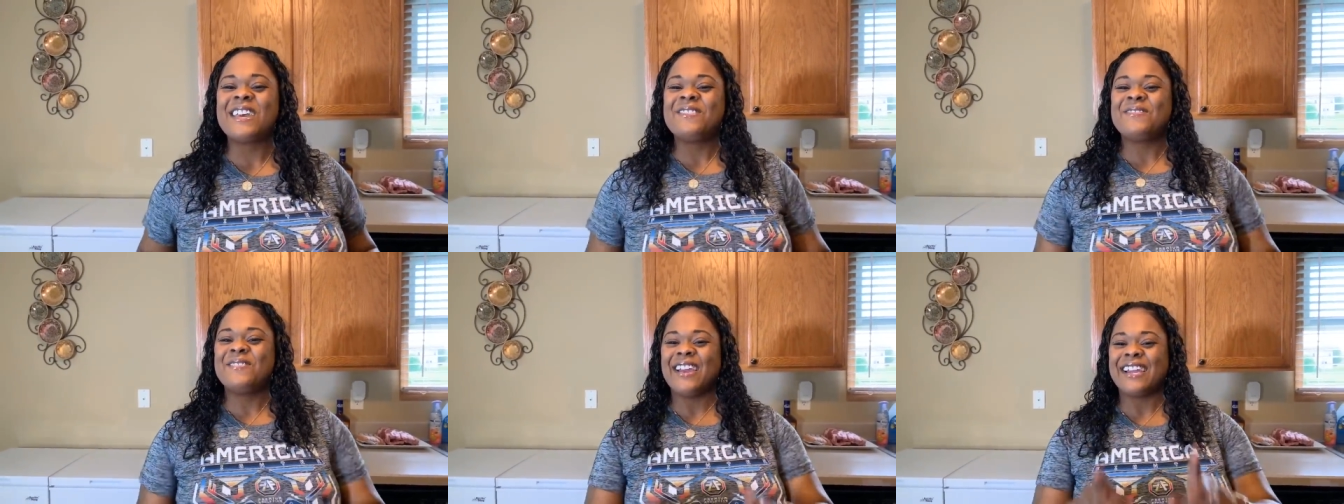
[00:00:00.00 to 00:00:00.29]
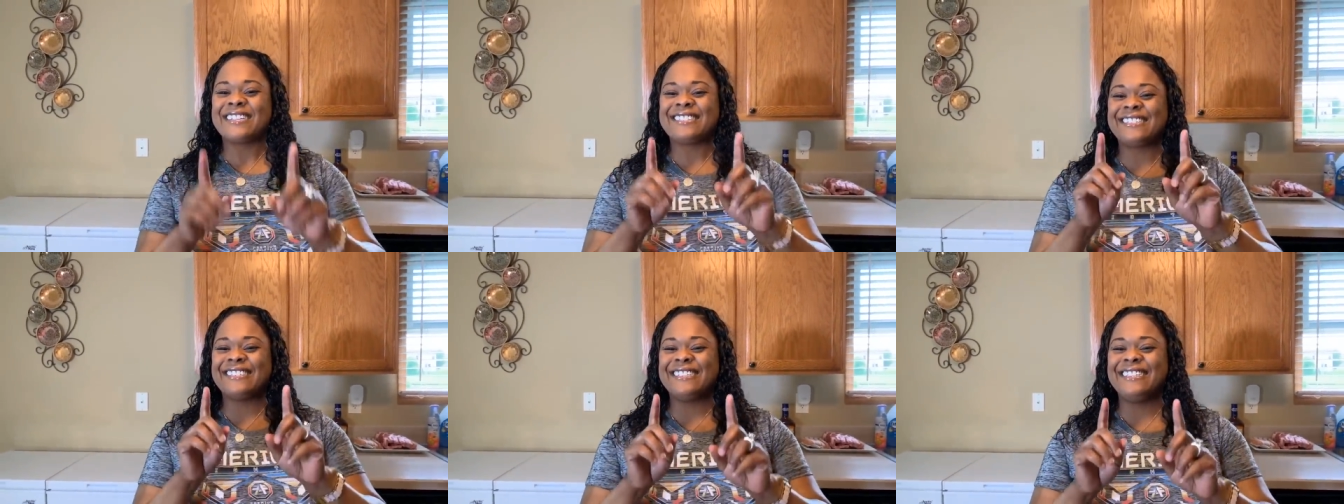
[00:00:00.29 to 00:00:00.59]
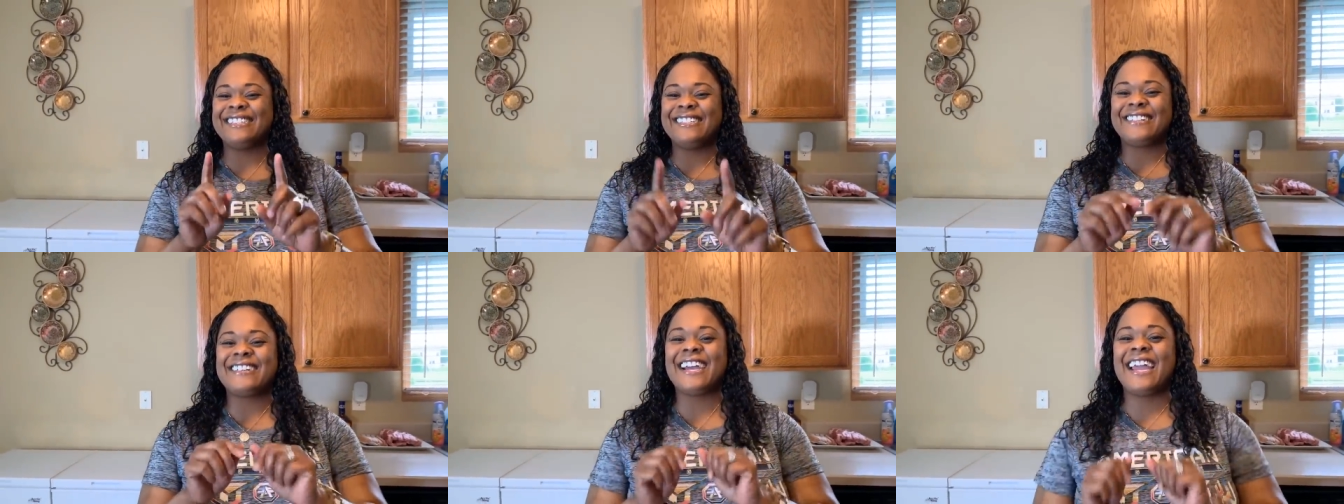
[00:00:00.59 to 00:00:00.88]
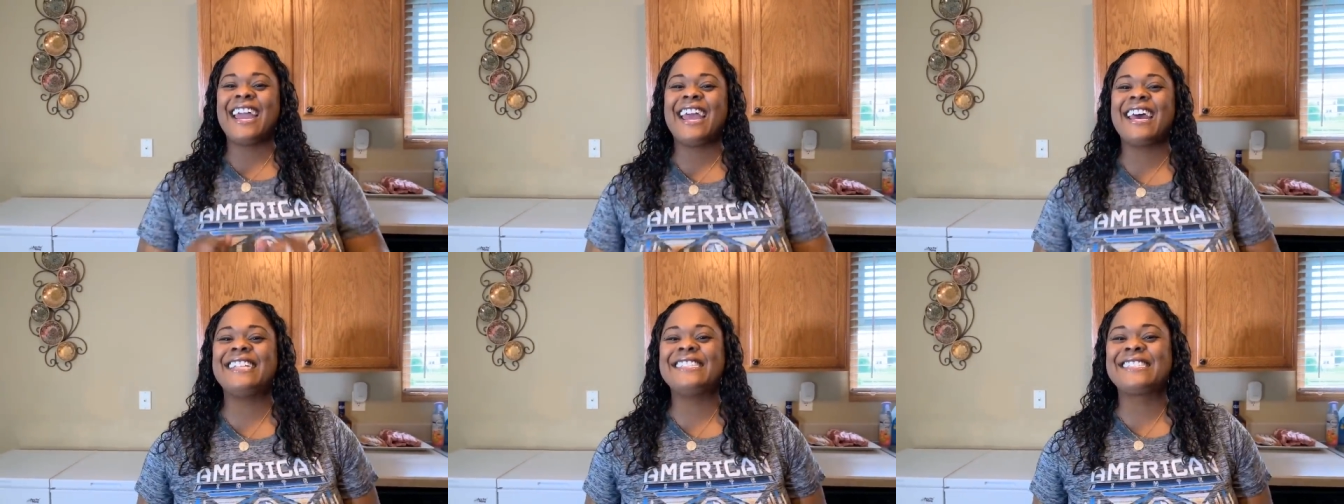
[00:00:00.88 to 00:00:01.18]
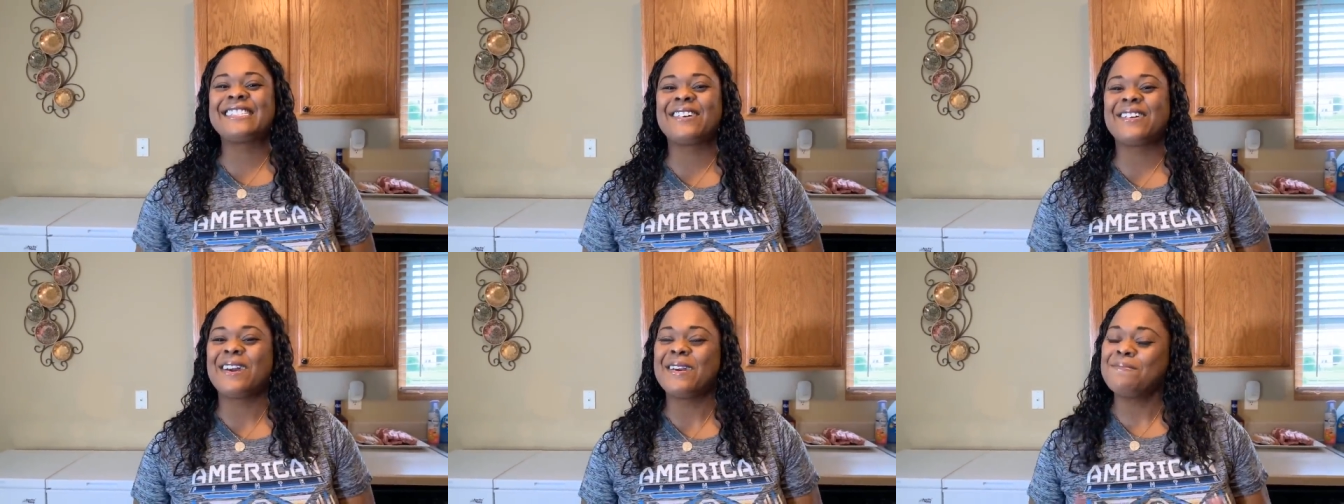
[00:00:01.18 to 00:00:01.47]
Make sure your
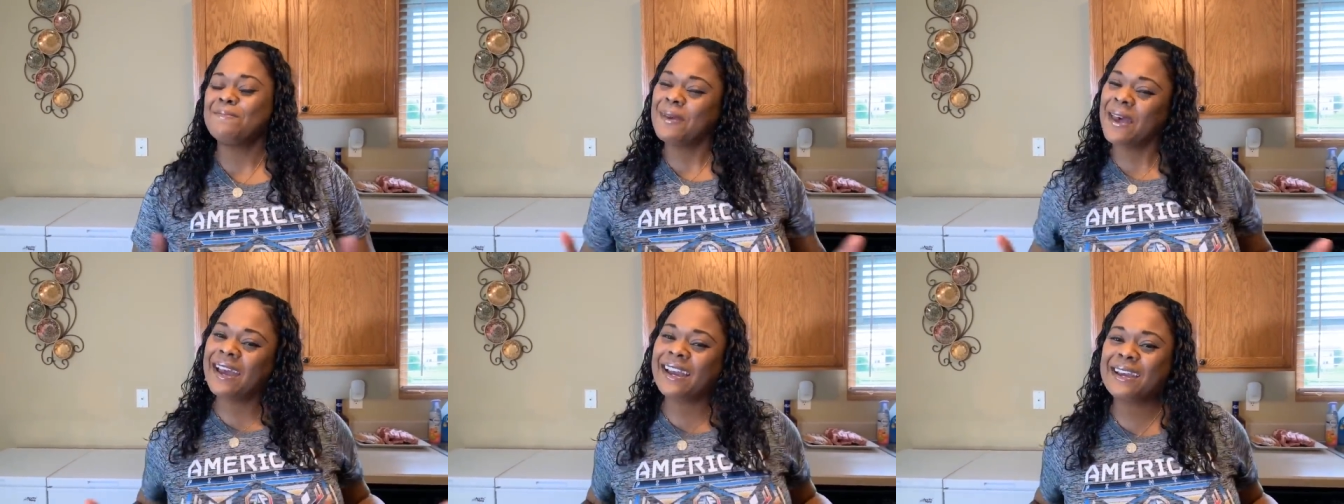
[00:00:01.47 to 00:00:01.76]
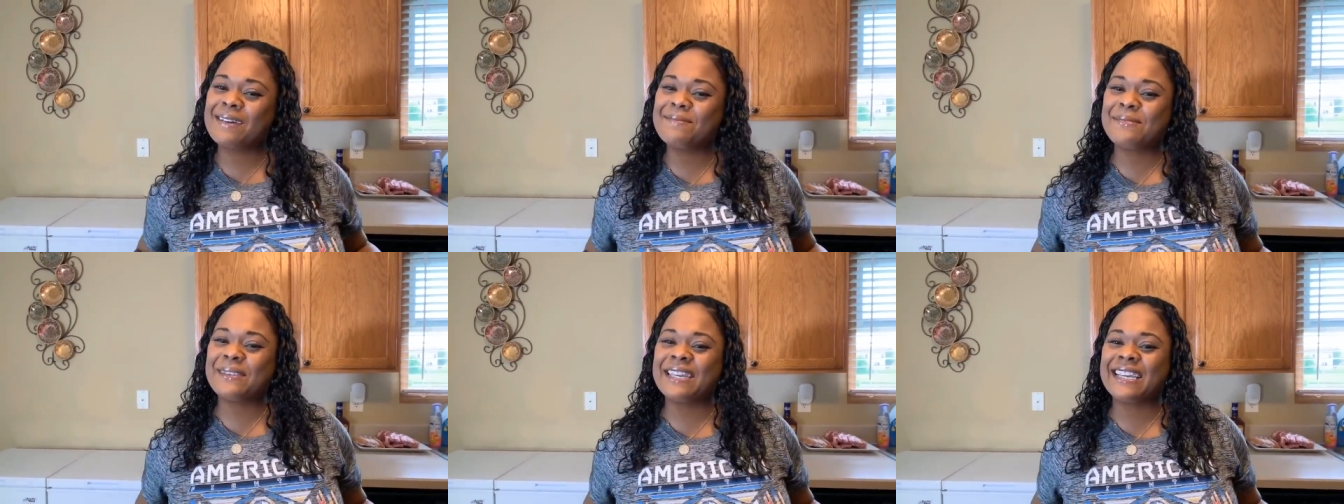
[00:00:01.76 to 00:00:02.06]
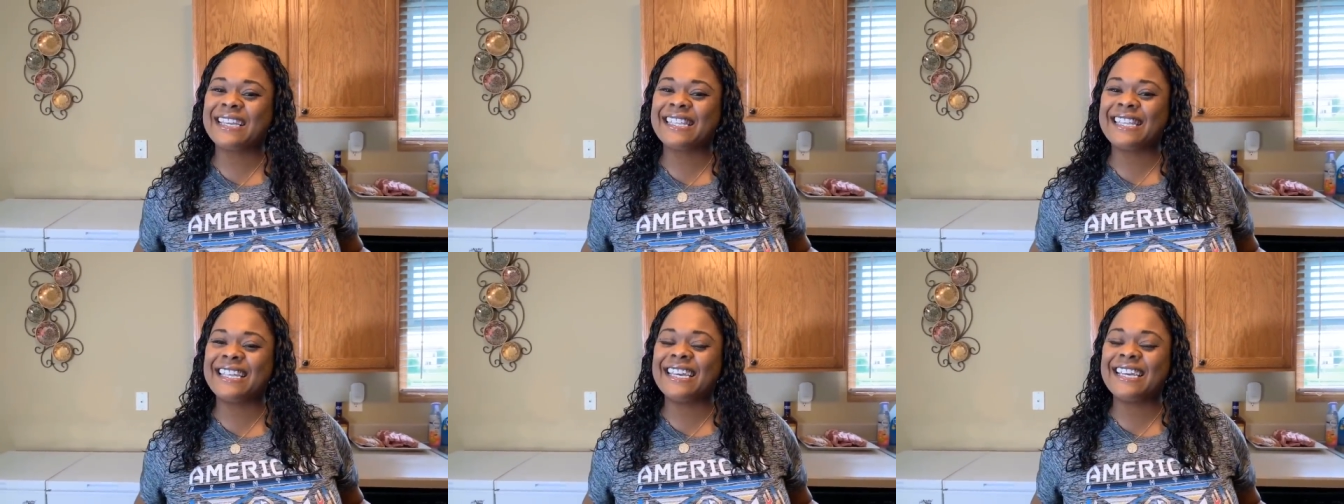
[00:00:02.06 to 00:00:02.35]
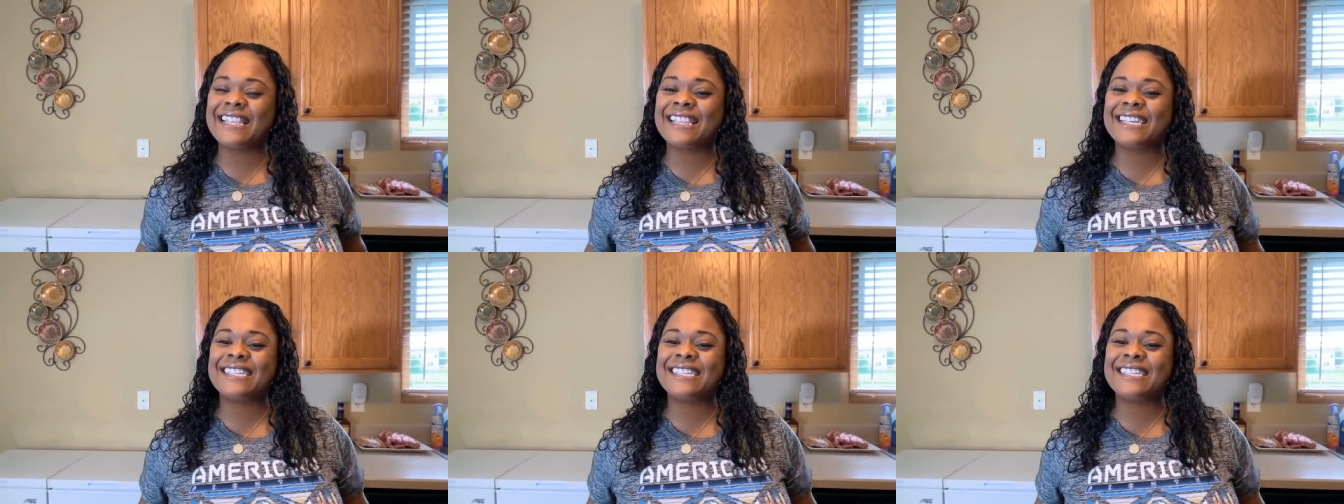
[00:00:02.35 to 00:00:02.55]
hands are impeccably clean.